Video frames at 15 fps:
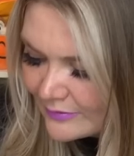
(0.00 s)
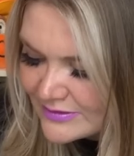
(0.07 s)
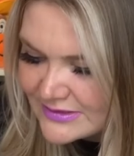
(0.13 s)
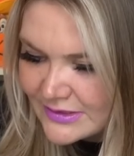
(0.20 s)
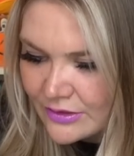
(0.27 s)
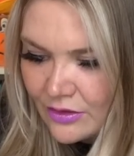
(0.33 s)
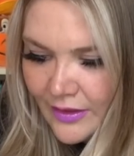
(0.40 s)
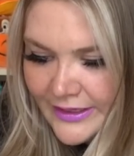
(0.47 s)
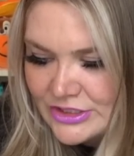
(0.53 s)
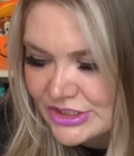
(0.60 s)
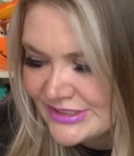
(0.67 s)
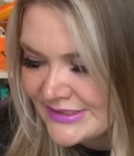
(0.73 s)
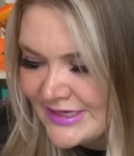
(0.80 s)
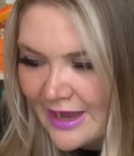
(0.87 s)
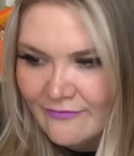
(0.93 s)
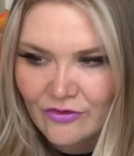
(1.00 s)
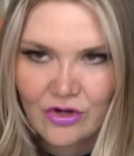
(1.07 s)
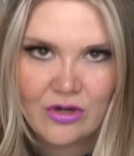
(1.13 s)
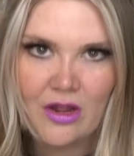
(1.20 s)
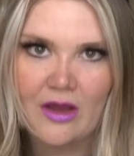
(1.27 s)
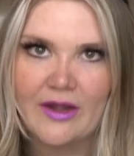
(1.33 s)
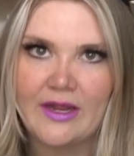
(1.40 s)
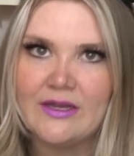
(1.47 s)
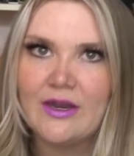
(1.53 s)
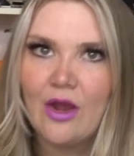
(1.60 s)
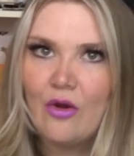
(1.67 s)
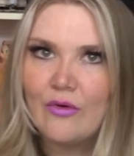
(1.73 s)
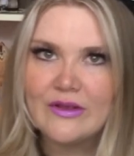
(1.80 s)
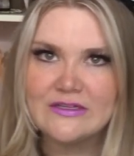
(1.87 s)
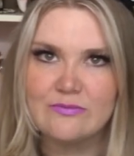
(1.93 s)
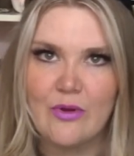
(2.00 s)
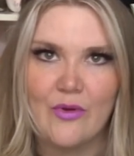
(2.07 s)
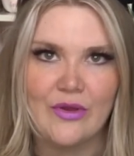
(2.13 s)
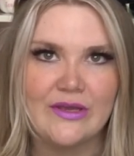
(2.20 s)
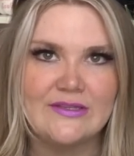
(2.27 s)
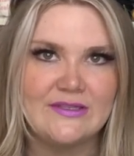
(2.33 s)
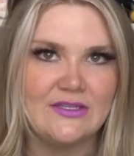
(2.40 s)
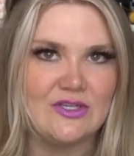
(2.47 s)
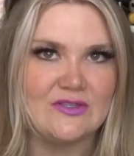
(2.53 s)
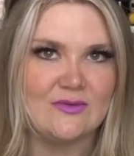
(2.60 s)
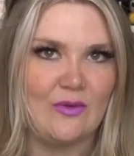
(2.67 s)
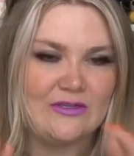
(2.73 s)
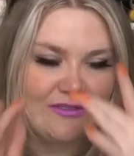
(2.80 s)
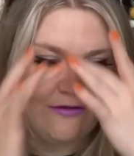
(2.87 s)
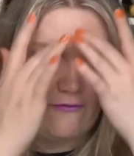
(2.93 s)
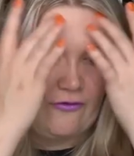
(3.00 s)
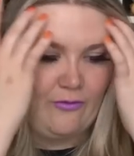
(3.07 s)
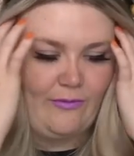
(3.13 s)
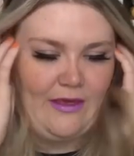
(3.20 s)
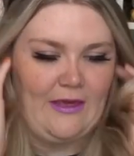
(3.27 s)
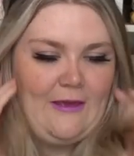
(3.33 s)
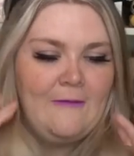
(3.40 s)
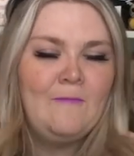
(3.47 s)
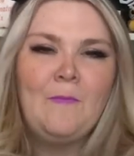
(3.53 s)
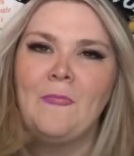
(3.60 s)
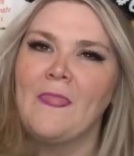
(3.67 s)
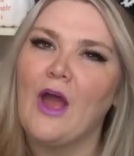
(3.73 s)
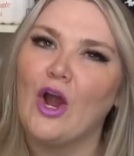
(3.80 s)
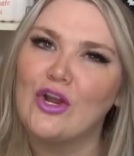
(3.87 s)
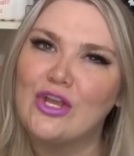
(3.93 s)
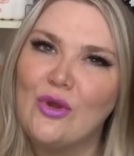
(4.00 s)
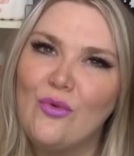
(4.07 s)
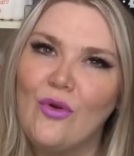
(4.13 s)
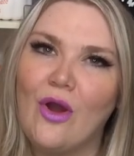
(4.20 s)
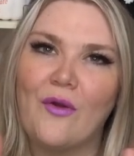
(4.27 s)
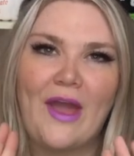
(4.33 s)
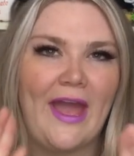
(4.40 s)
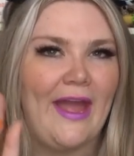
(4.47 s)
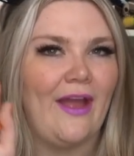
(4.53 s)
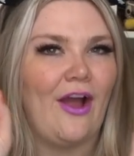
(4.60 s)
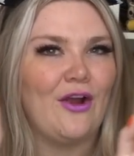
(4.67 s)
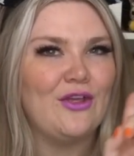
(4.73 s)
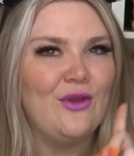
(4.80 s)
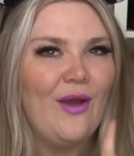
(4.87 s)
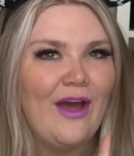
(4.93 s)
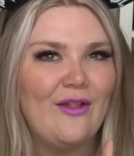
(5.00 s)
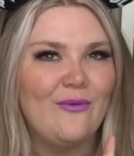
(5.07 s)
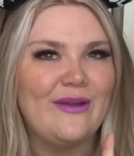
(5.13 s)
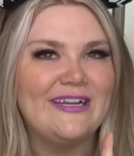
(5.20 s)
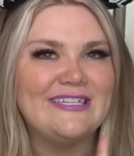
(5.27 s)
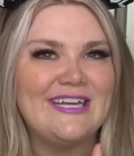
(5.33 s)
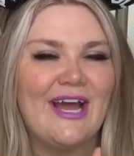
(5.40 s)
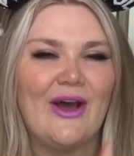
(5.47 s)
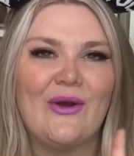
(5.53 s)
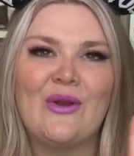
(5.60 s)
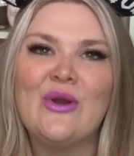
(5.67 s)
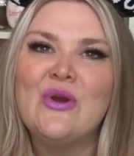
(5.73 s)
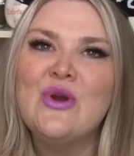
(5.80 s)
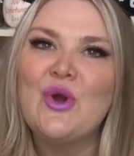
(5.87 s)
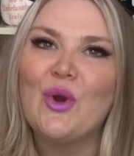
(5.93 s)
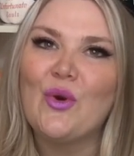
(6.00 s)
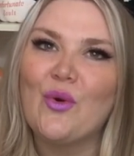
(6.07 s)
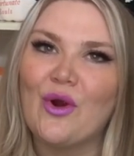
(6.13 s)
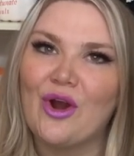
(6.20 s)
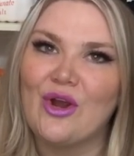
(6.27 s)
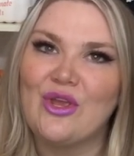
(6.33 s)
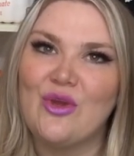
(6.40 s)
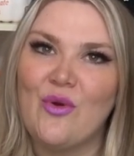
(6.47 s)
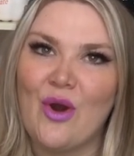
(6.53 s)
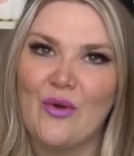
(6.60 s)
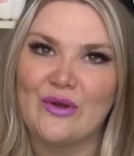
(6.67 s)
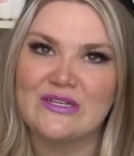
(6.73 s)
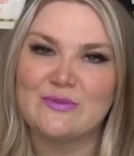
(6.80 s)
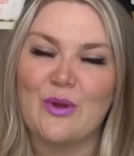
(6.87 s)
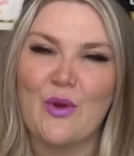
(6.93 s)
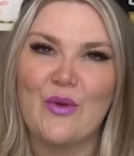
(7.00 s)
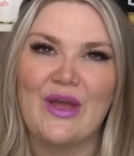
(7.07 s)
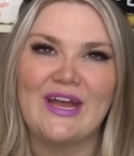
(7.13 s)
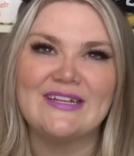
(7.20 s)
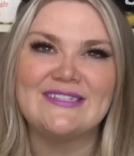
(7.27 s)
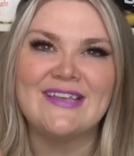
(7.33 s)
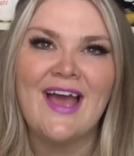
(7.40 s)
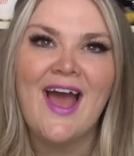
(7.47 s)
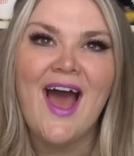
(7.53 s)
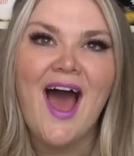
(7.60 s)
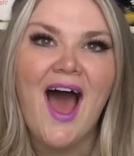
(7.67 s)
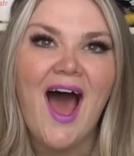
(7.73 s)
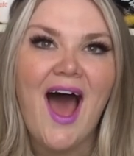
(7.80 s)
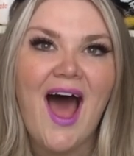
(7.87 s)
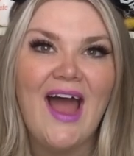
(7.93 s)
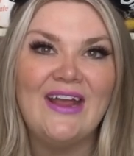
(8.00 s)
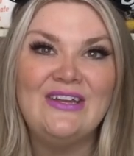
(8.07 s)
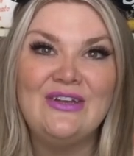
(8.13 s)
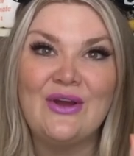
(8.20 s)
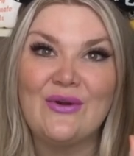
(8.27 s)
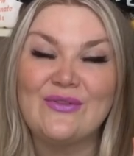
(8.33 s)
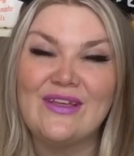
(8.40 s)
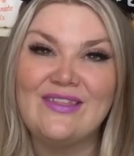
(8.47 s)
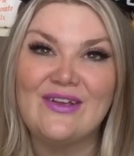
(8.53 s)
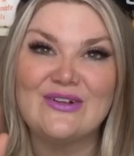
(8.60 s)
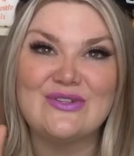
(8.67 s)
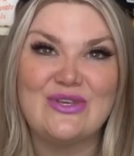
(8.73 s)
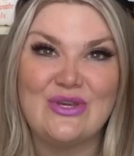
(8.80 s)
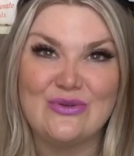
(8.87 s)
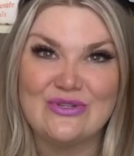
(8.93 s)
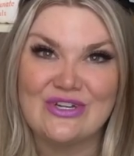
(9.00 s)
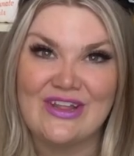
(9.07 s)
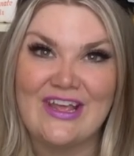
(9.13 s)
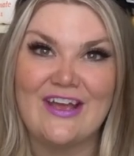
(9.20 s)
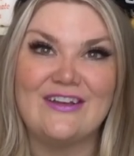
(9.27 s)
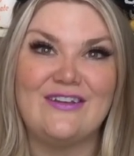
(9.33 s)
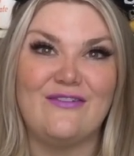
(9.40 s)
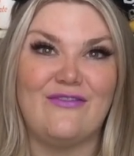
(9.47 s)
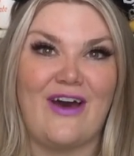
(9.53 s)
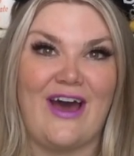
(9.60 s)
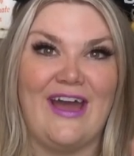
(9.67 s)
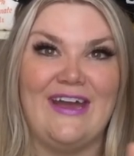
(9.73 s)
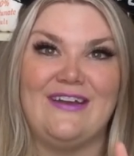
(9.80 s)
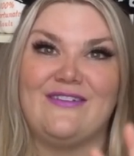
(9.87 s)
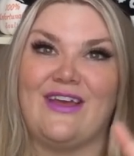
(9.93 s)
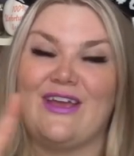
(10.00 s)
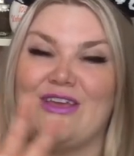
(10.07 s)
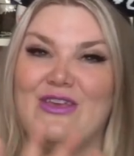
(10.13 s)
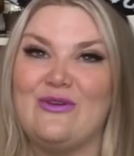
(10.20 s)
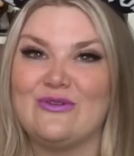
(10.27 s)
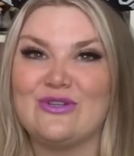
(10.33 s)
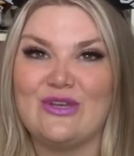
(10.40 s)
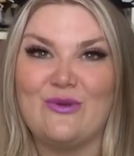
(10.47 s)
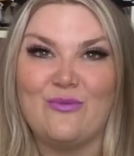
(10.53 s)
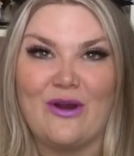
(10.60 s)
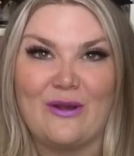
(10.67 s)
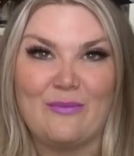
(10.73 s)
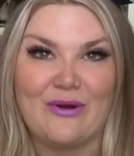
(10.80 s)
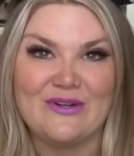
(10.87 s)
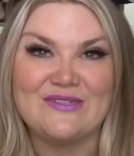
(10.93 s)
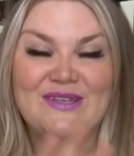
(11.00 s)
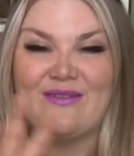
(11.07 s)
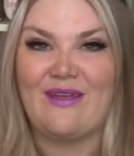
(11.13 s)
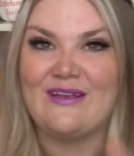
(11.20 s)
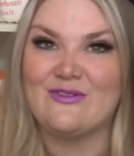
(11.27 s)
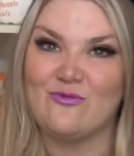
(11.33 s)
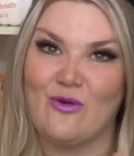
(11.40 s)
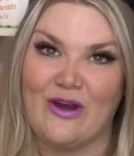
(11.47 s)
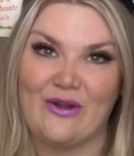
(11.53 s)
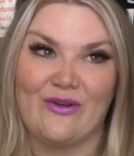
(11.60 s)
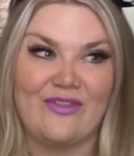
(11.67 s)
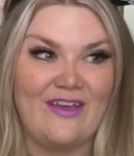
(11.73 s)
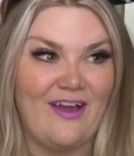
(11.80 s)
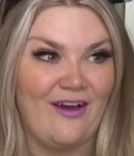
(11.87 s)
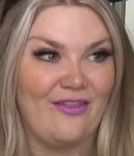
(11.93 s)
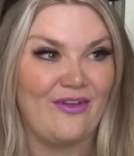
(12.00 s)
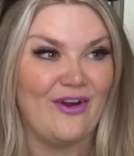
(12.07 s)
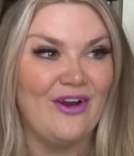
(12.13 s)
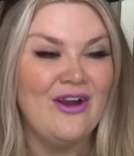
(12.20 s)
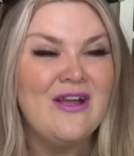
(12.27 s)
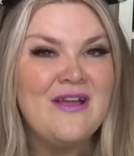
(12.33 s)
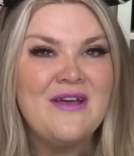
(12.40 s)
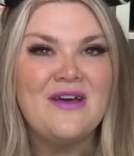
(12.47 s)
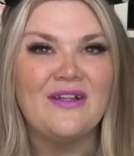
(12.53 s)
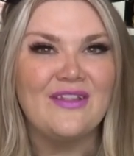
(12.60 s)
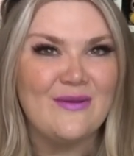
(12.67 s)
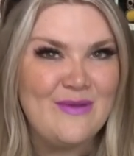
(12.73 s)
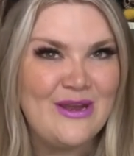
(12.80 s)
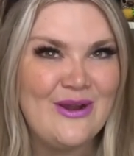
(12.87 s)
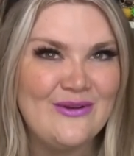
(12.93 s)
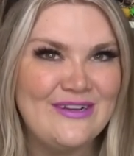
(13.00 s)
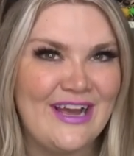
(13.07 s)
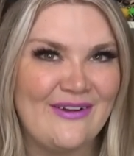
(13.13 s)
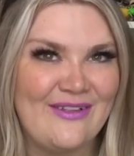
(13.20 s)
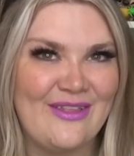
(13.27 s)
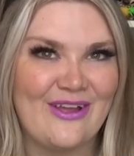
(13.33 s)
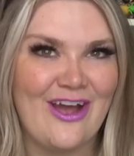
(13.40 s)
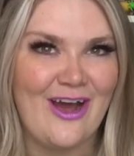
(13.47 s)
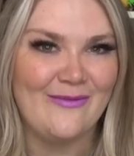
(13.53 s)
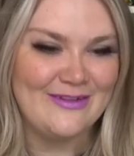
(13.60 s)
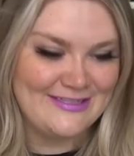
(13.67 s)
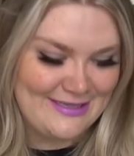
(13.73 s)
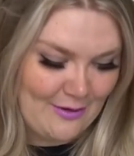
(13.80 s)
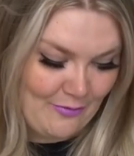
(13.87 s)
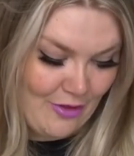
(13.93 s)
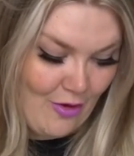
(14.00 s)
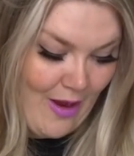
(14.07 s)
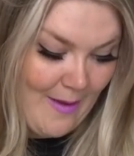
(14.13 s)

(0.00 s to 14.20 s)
I was little, I just never got into Hocus Pocus. It just wasn't for me. Are you, okay, are you Halloween Town or are you Hocus Pocus? I know that there's usually a divide, like usually one person likes one or the other. Let me know down in the comments down below.